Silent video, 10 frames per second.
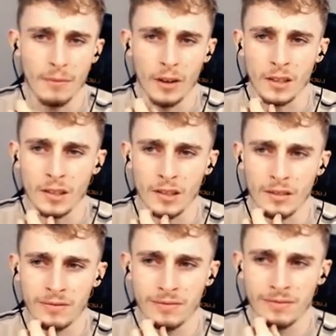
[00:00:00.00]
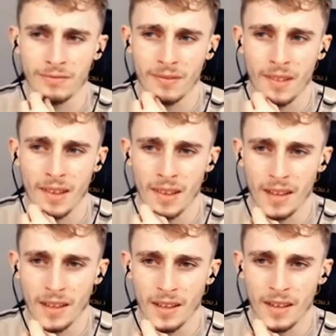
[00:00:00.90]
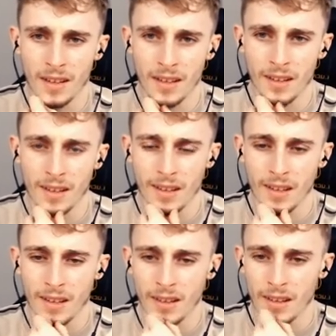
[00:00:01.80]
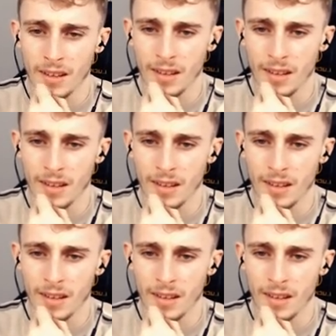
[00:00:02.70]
Myth says that these strange barren circles are actually all